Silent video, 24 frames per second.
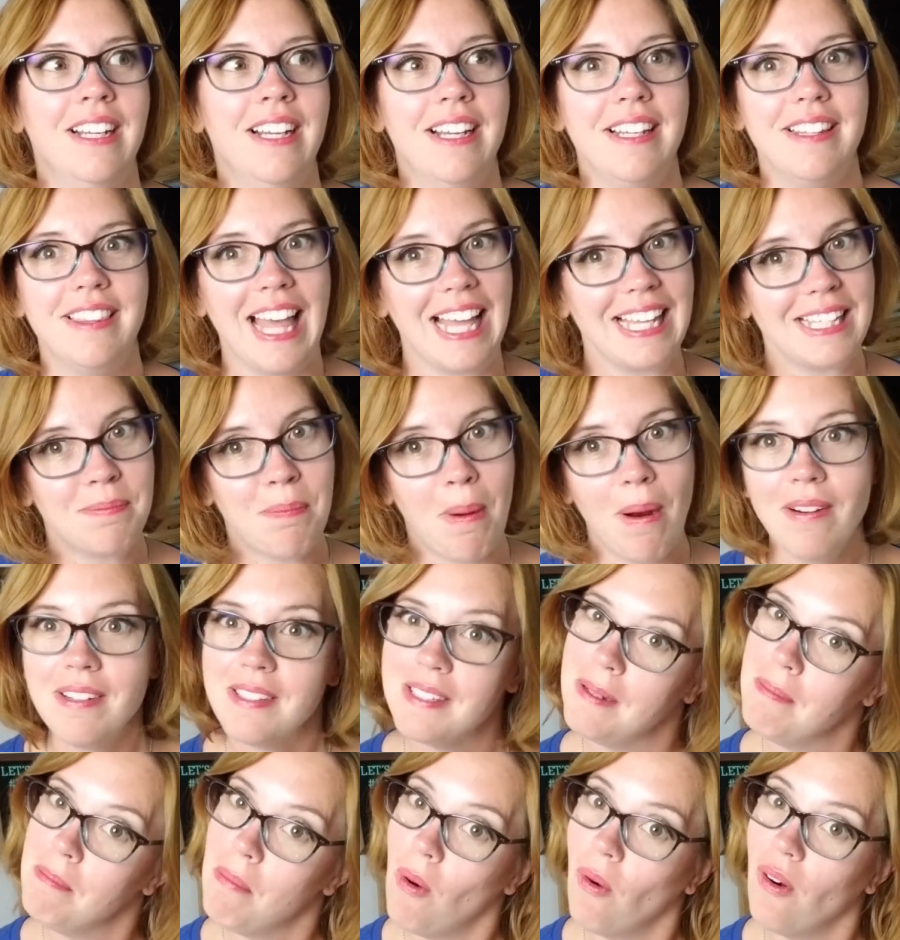That's
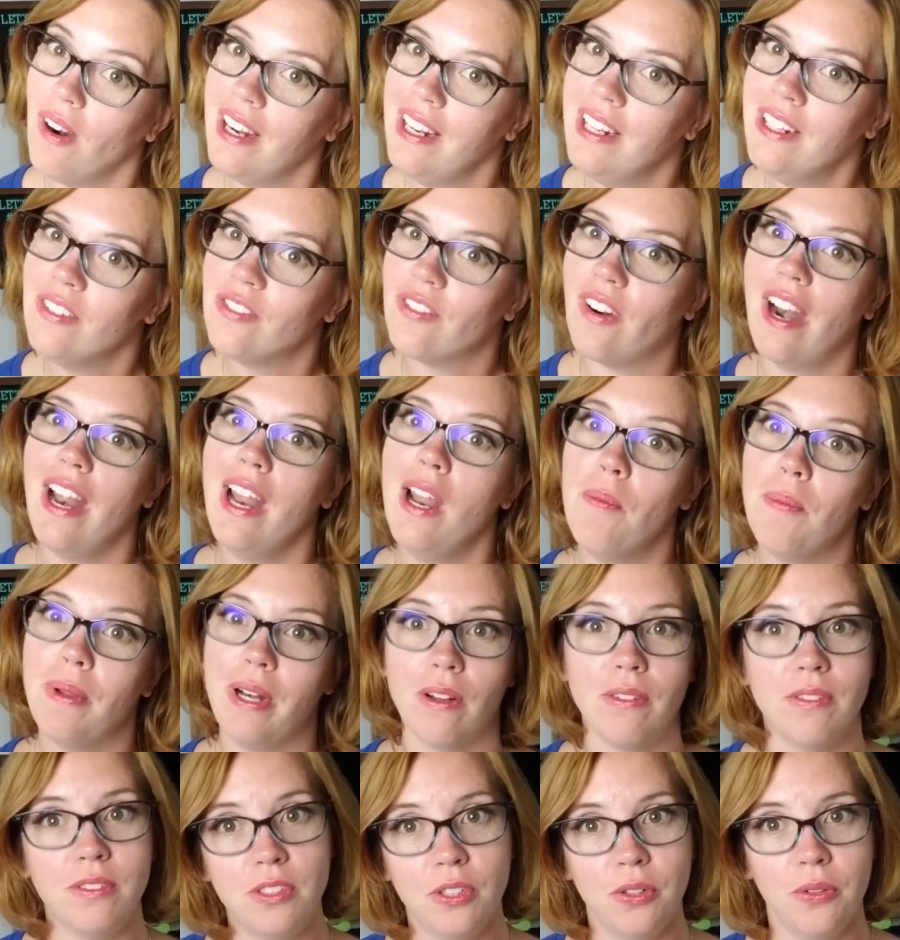part's important, right? We
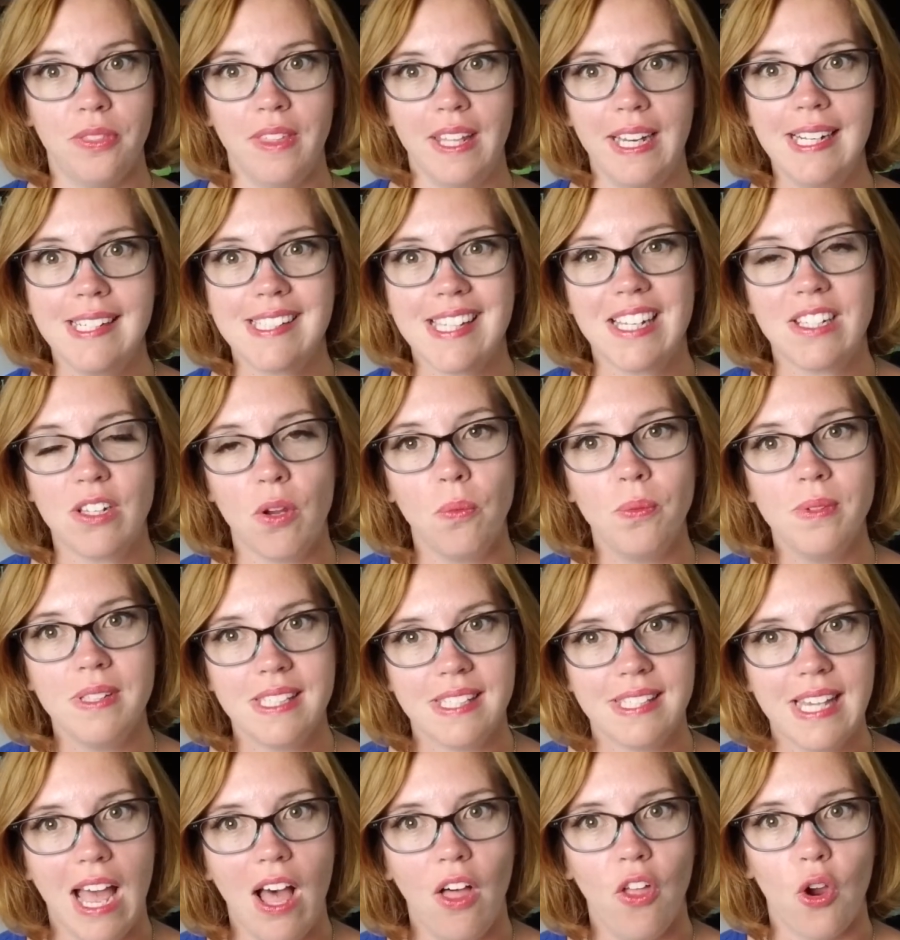don't do things that don't
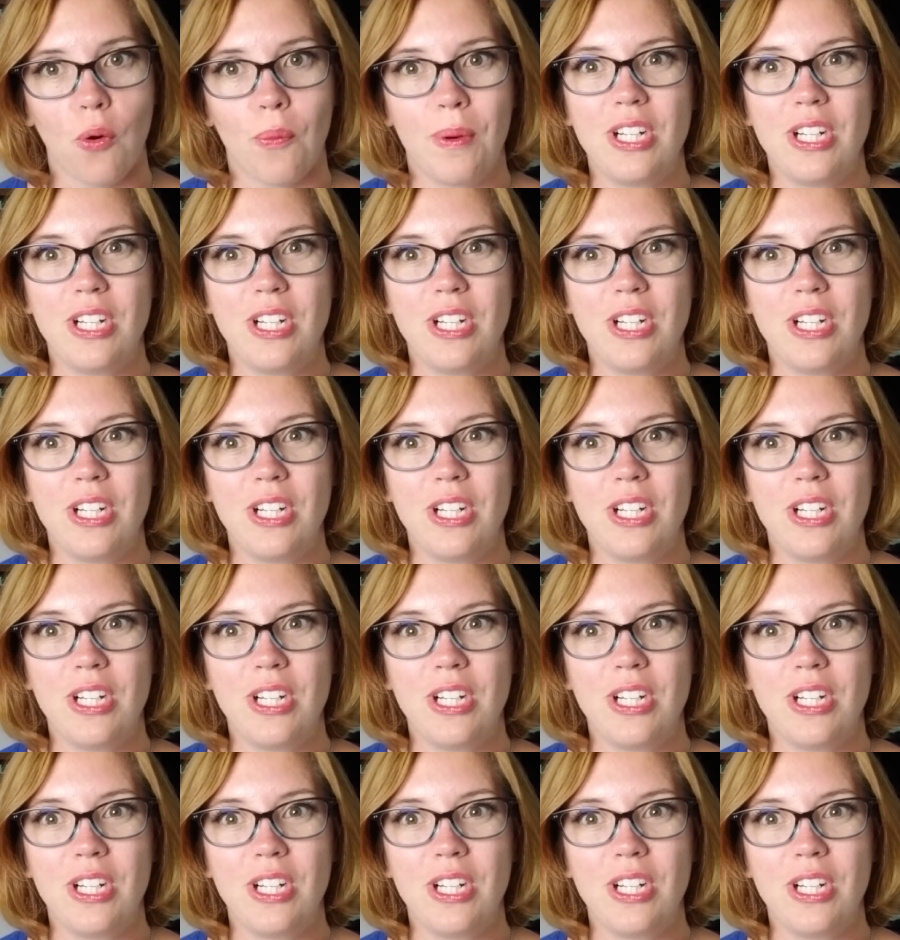sell or